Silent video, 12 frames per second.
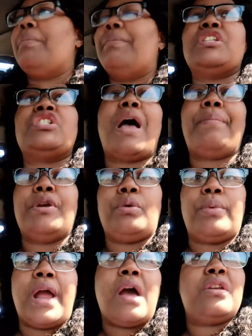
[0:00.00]
been shopping
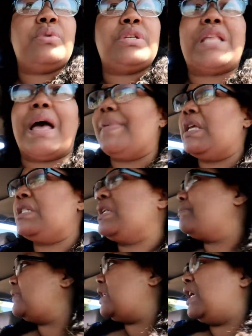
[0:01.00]
around and we stop and get
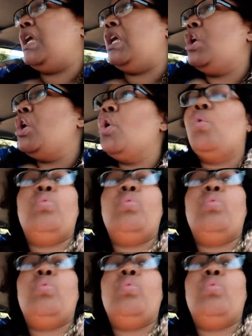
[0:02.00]
something to eat